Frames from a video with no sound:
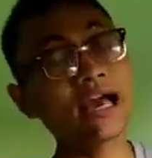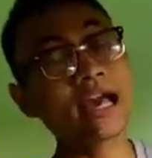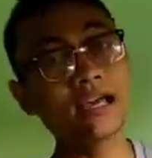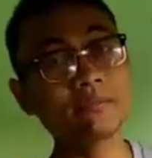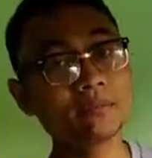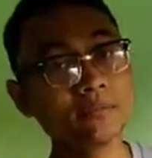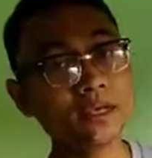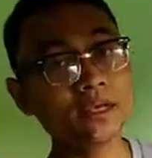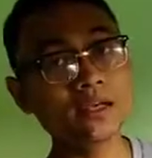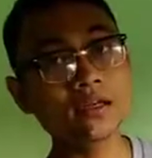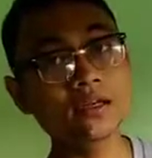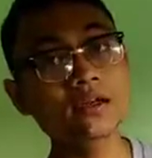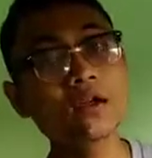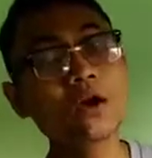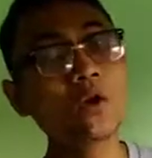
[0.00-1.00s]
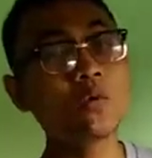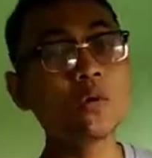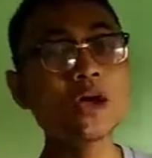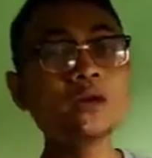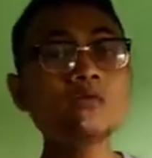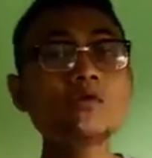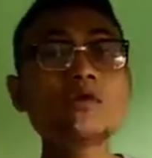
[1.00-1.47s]
I mean,
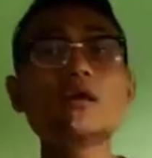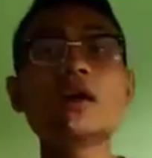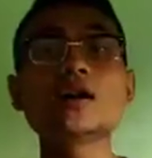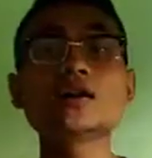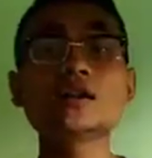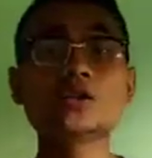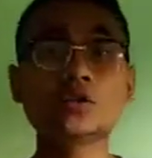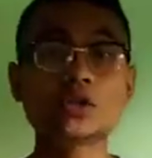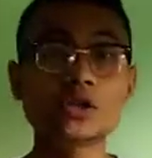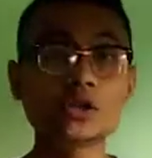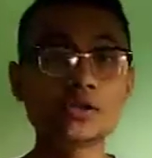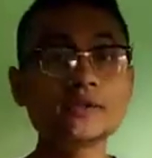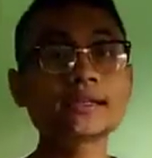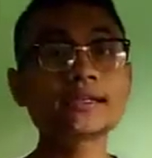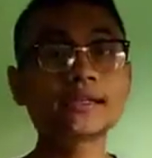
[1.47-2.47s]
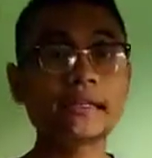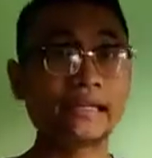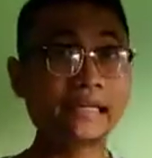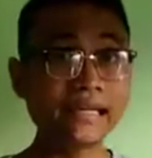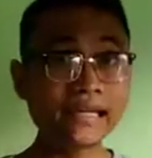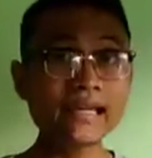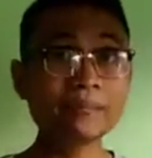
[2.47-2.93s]
when you want to use
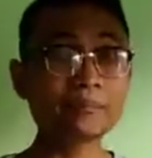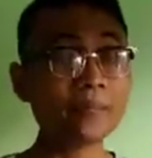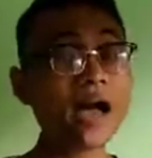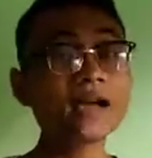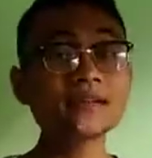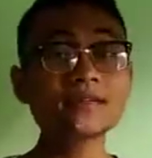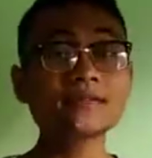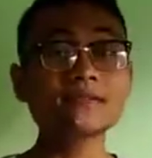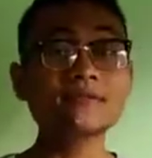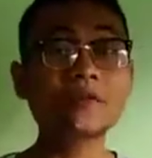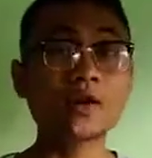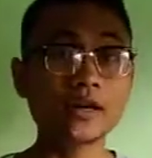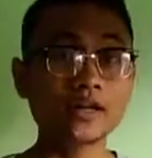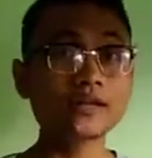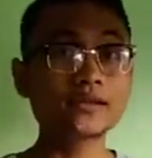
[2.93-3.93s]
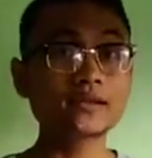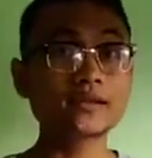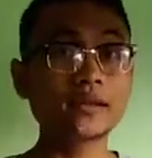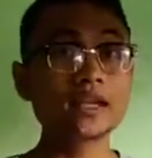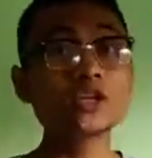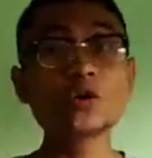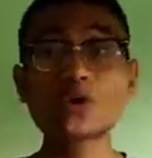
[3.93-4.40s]
the passive voice
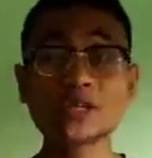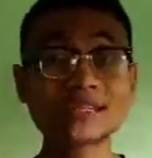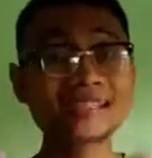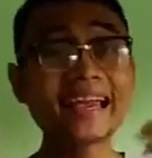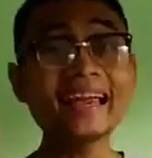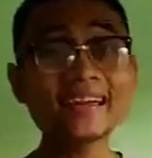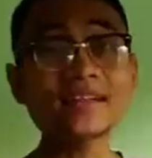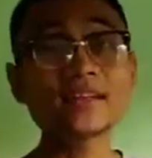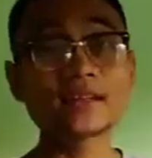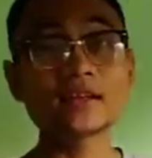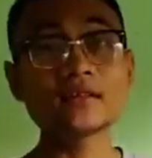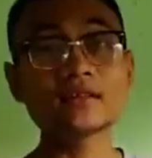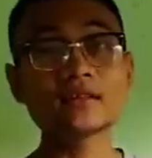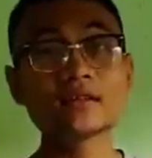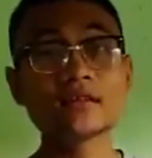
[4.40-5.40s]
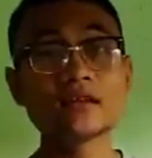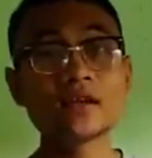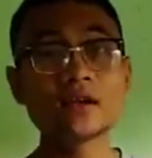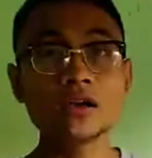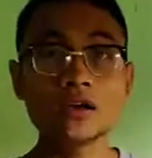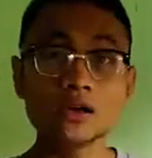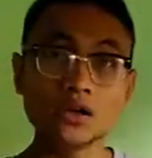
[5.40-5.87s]
in your sentence,
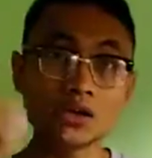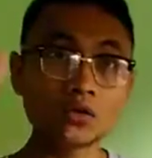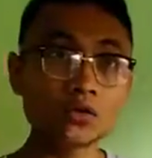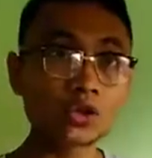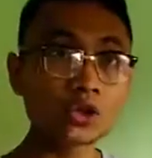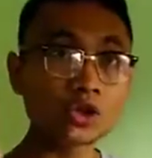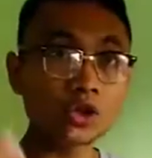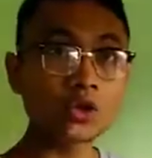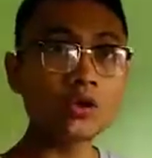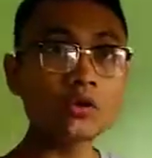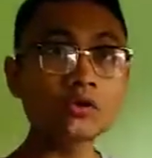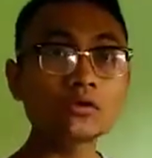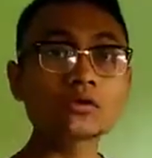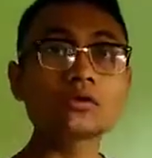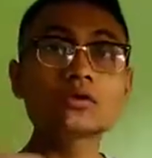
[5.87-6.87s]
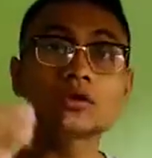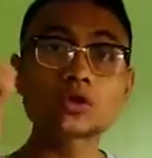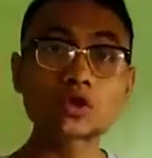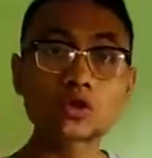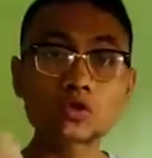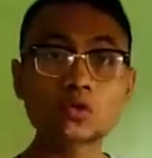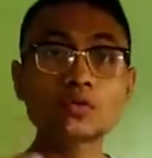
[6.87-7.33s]
you should
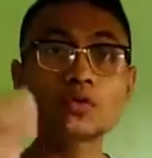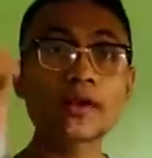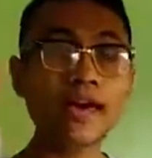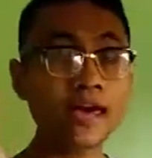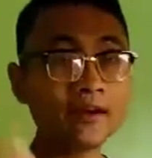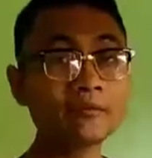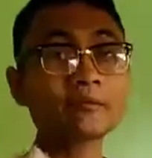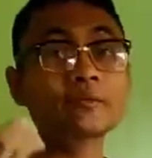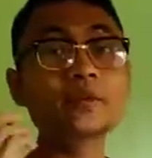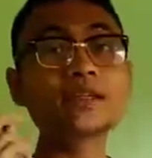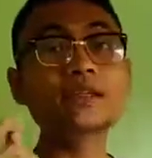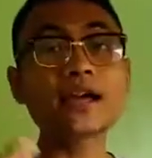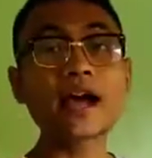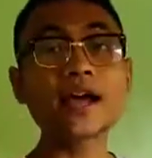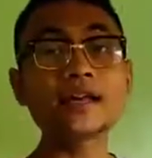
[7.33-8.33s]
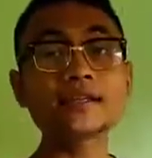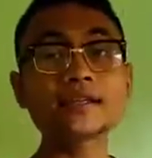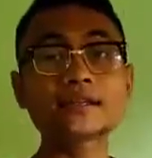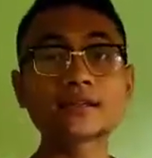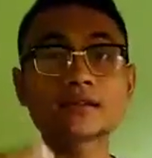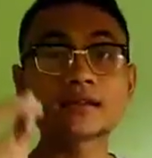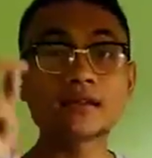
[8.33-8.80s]
to
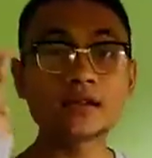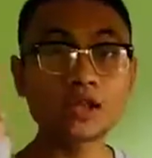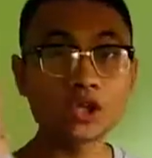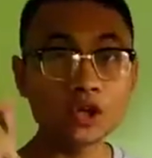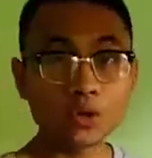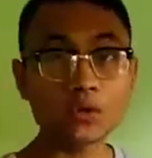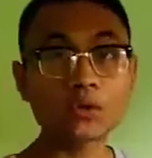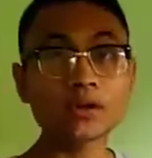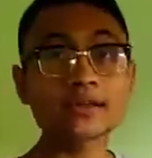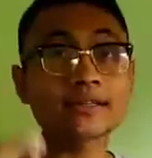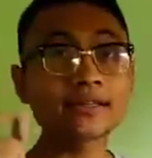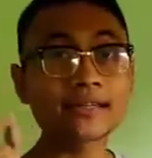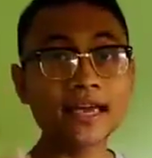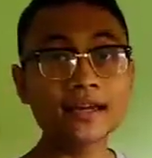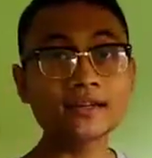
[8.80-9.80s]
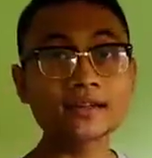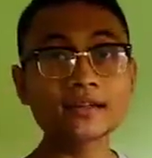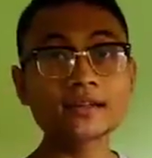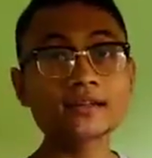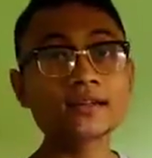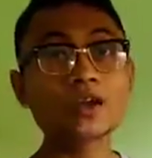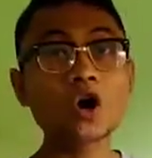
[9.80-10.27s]
emphasize your
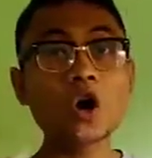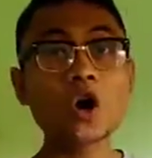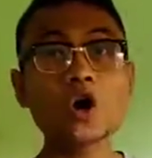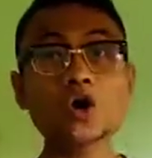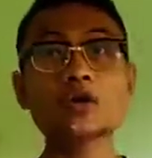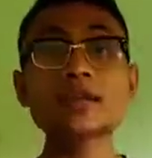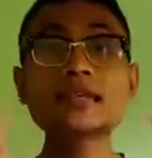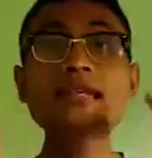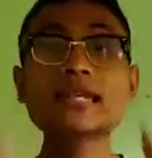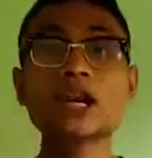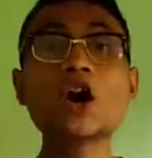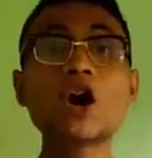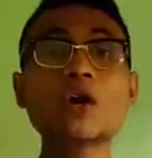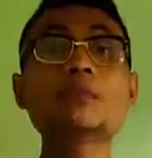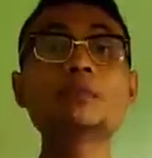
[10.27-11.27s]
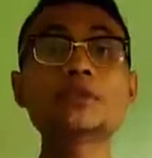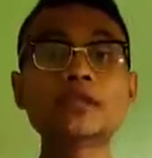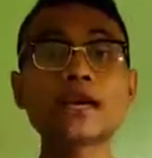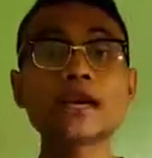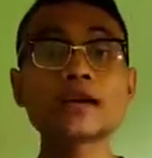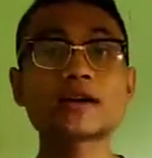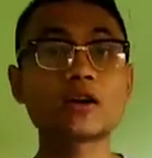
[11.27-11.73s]
sentence on the
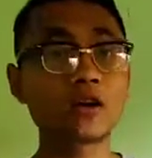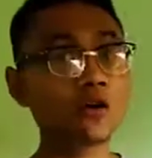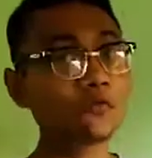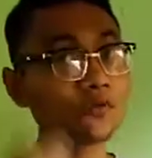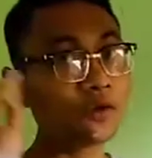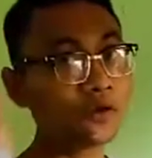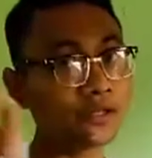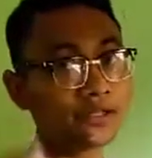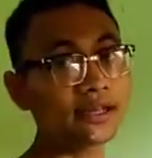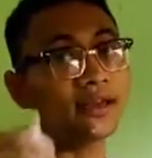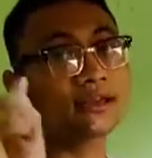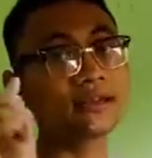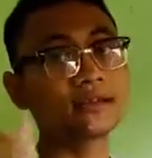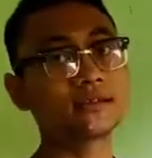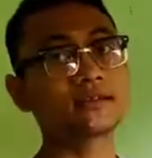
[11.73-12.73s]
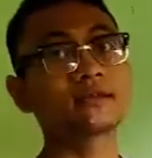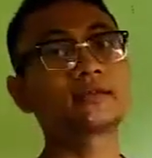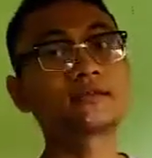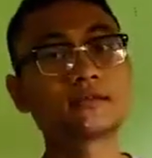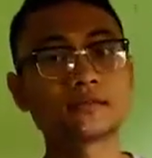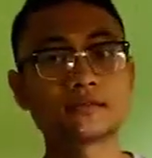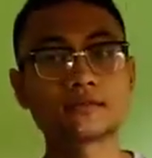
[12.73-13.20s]
object of your
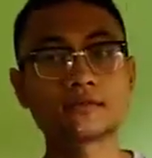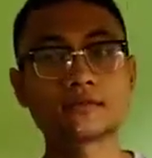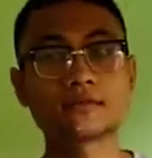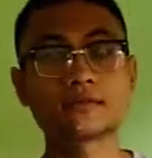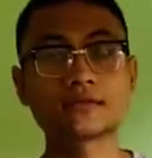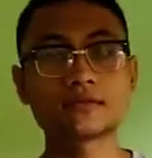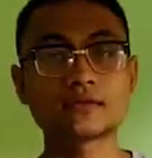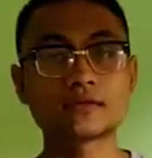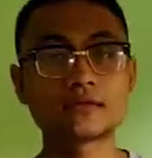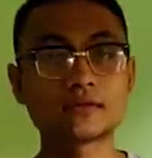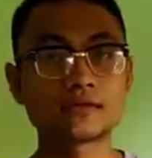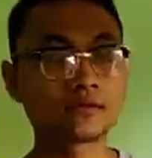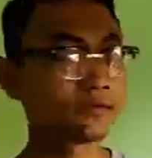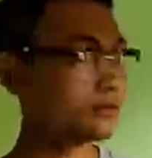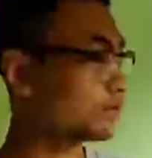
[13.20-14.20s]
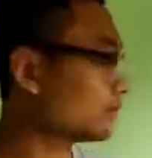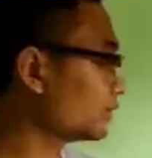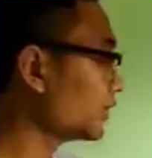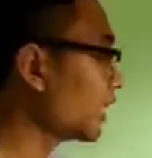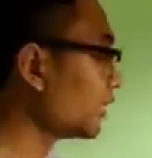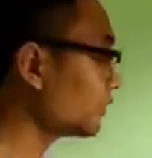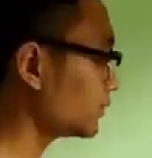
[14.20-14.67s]
sentence.
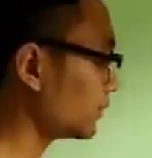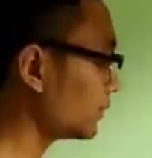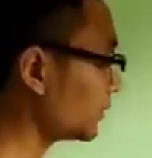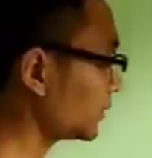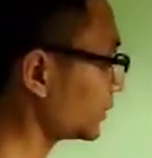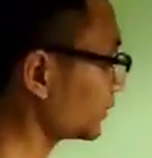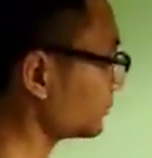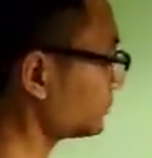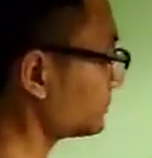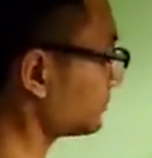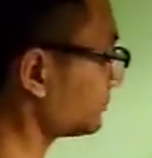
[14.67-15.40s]
Like this.